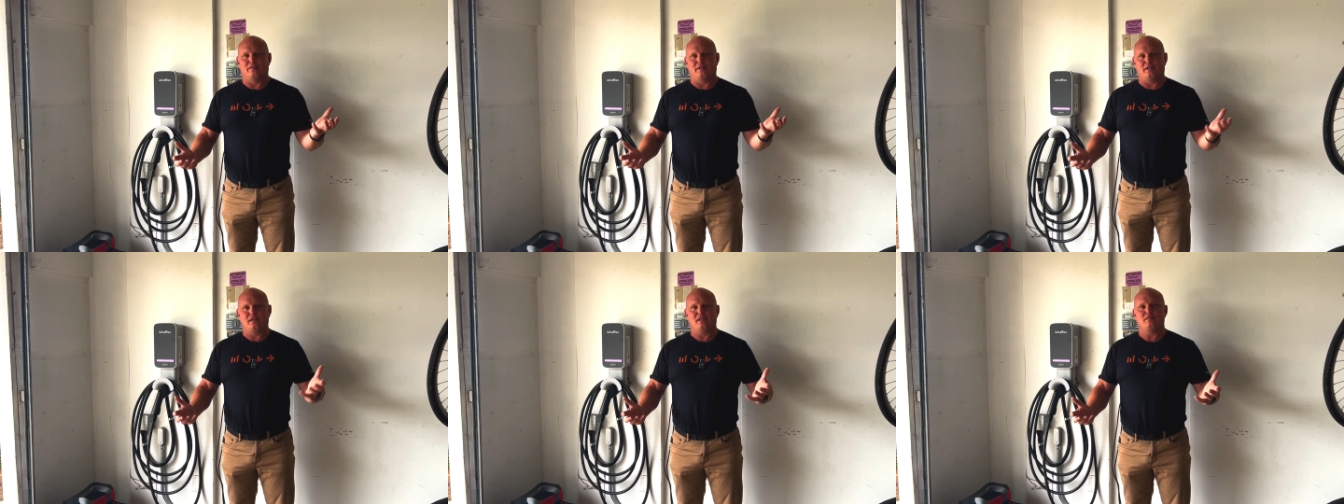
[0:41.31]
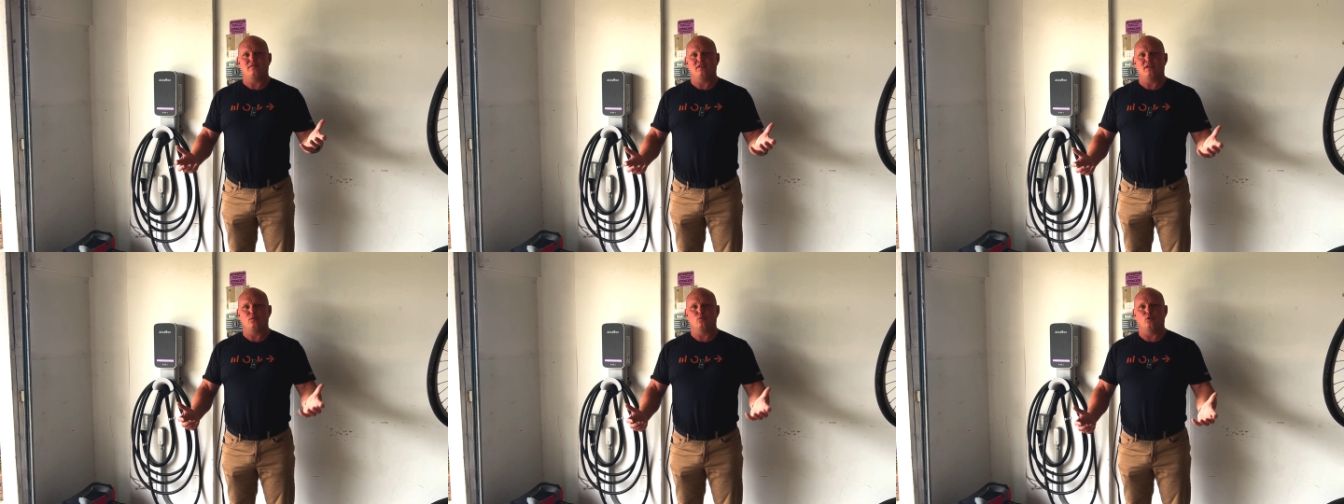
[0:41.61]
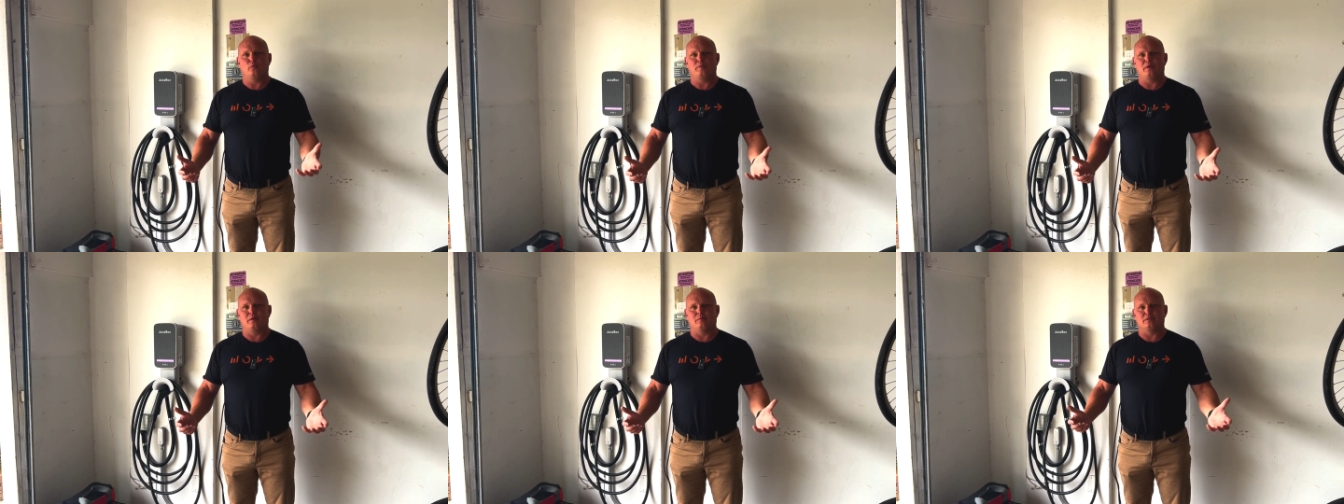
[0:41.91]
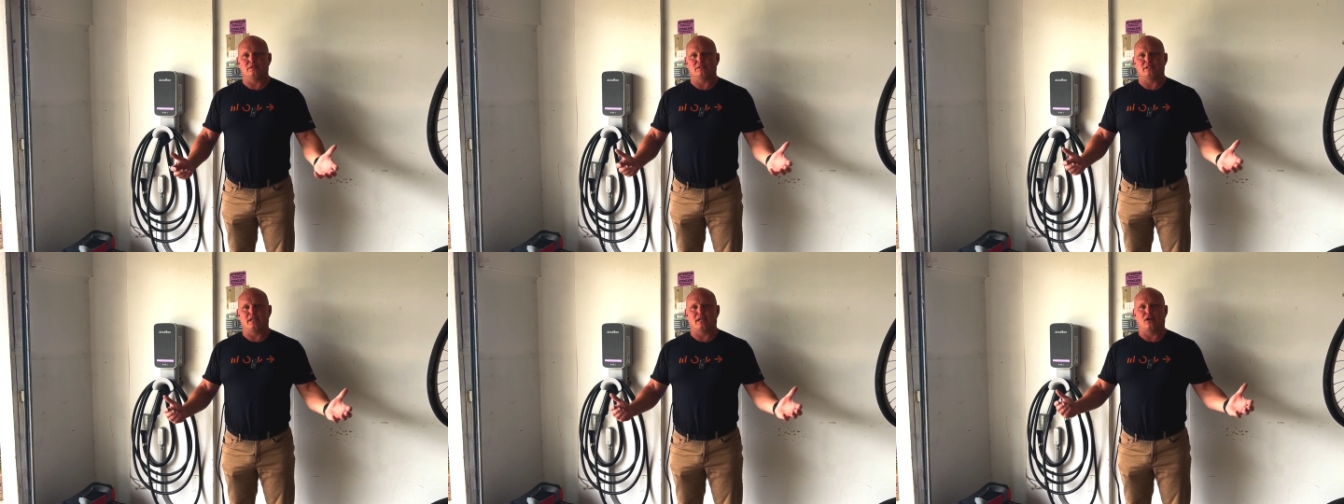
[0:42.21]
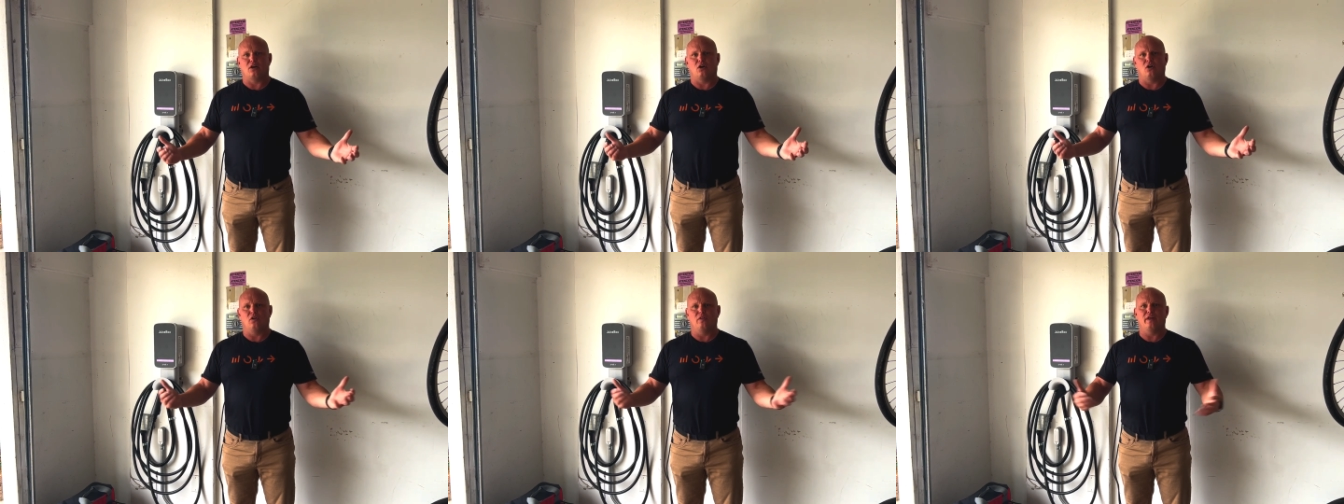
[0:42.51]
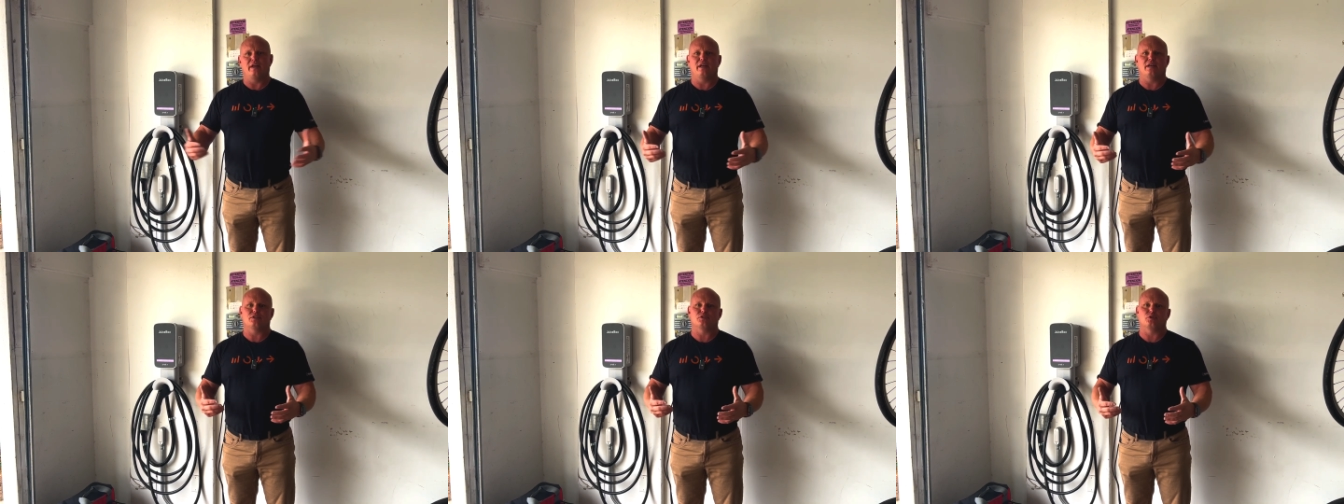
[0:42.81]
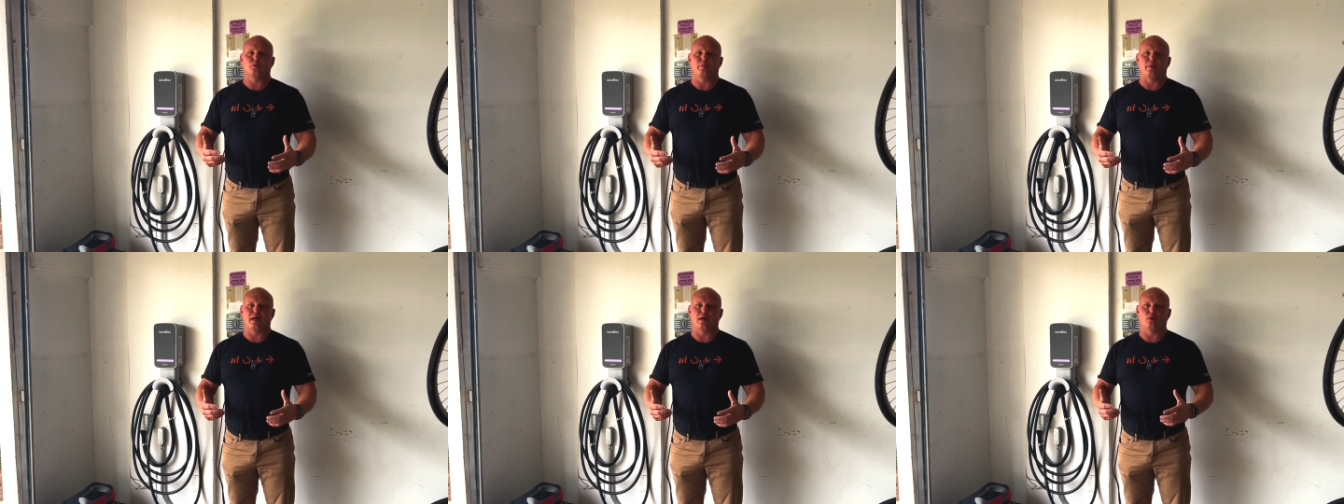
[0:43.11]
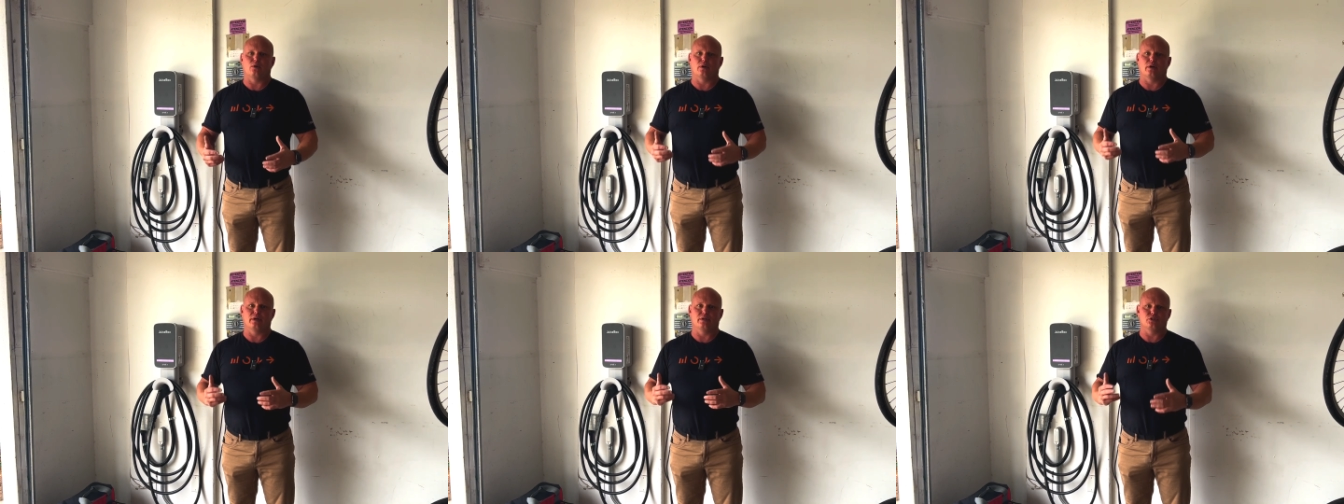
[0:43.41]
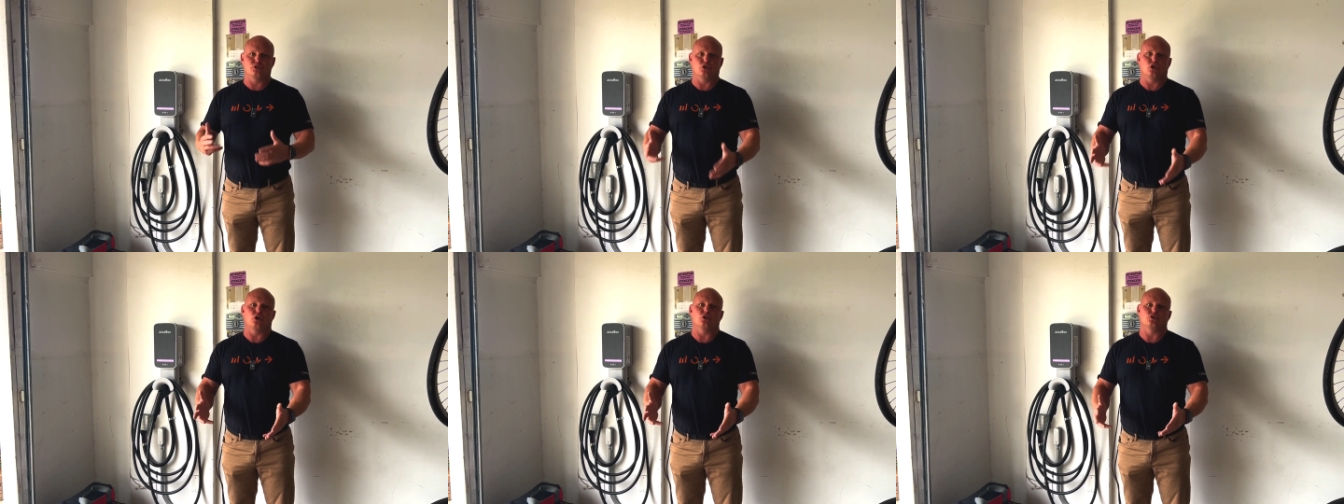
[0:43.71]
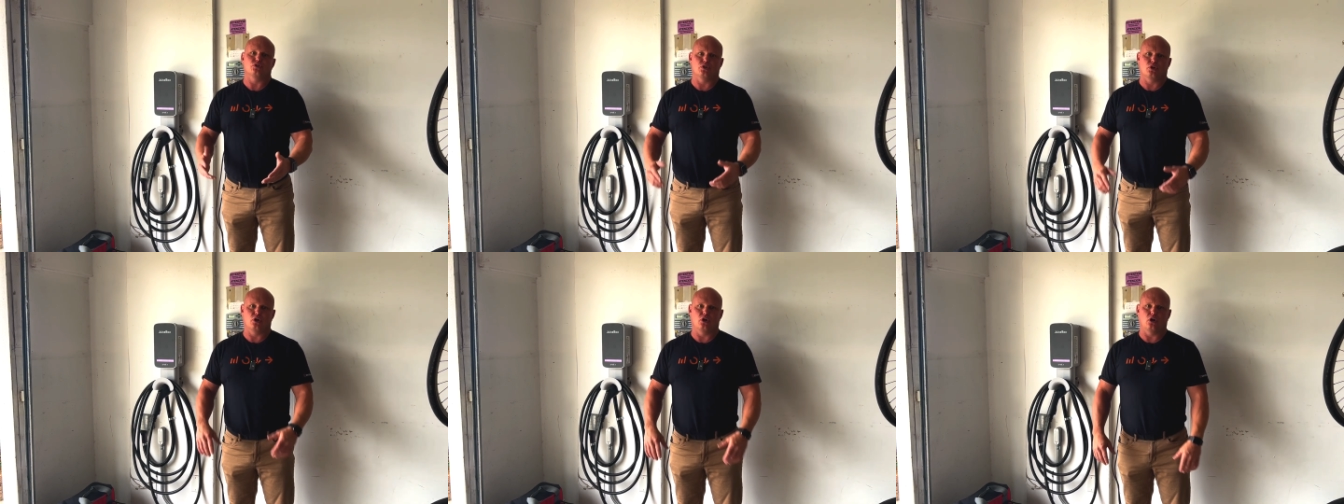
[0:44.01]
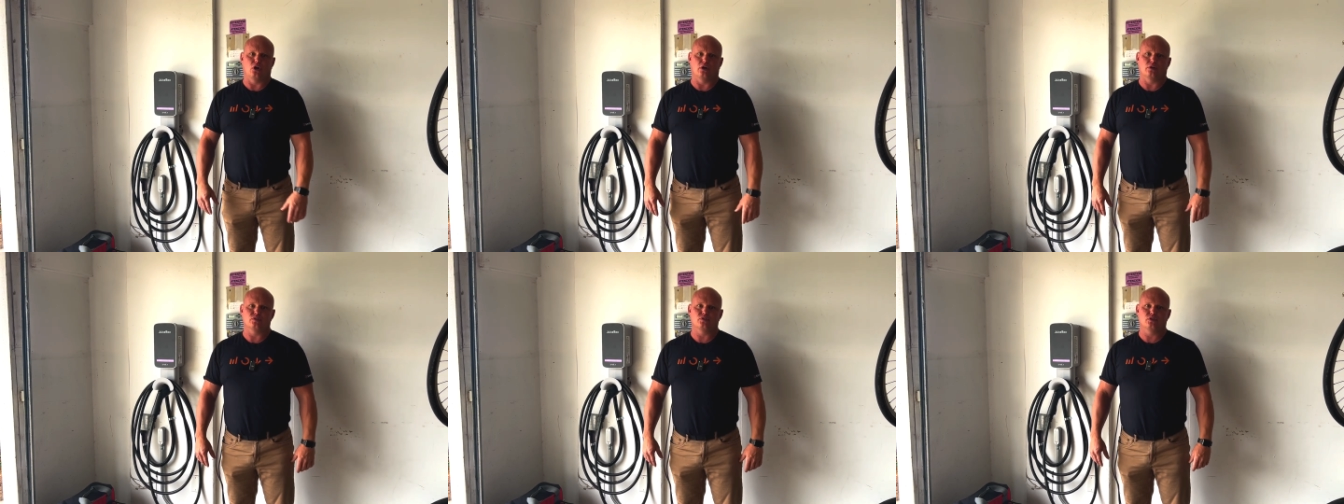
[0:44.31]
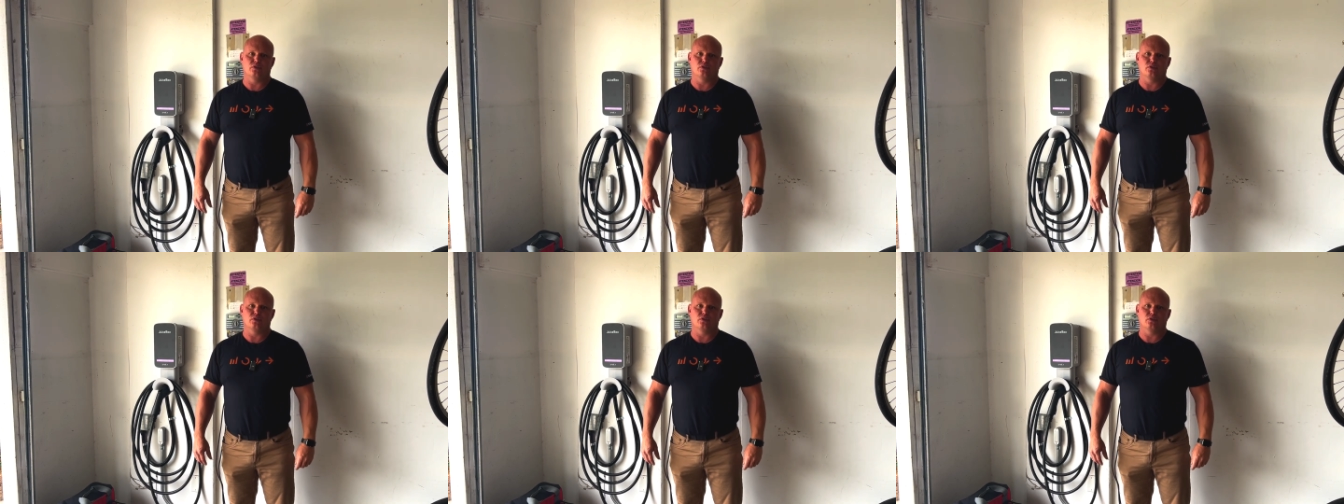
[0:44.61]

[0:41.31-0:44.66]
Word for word: the EV will be able to take all that extra power and charge the cars.